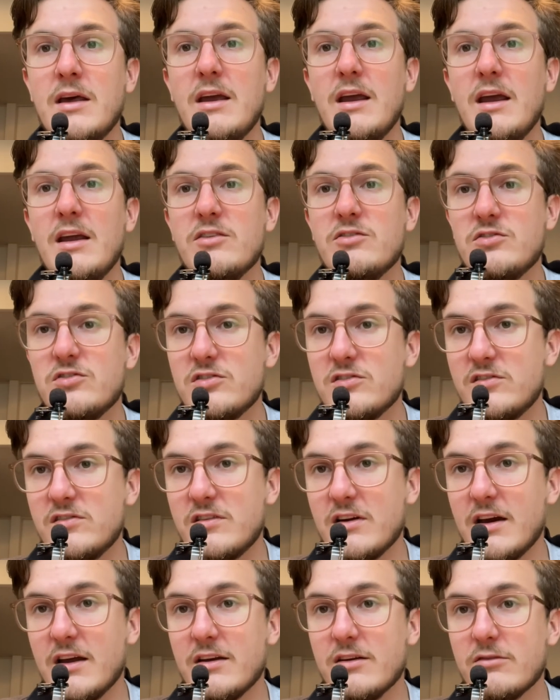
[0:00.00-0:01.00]
It's just
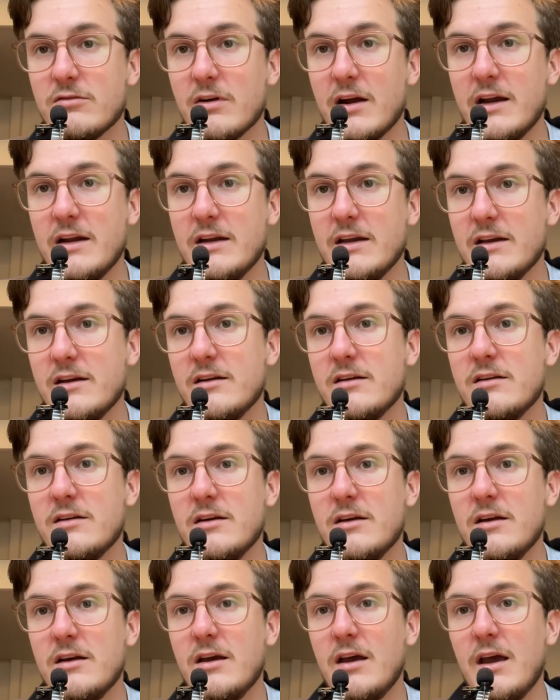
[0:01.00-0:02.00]
started raining,
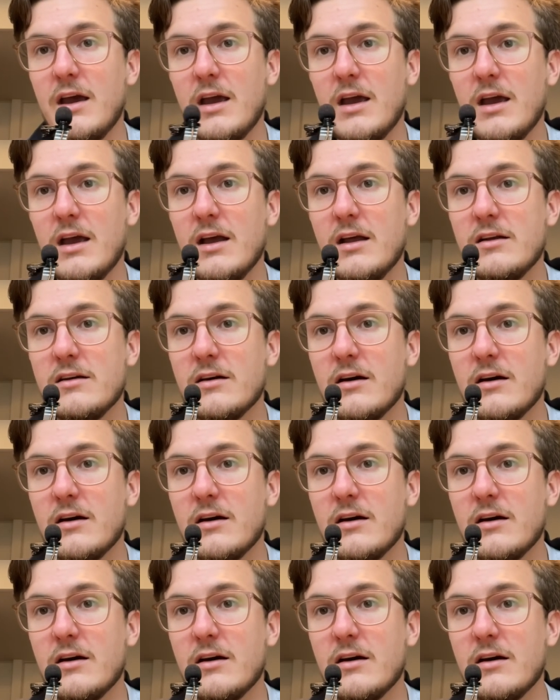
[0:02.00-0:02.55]
and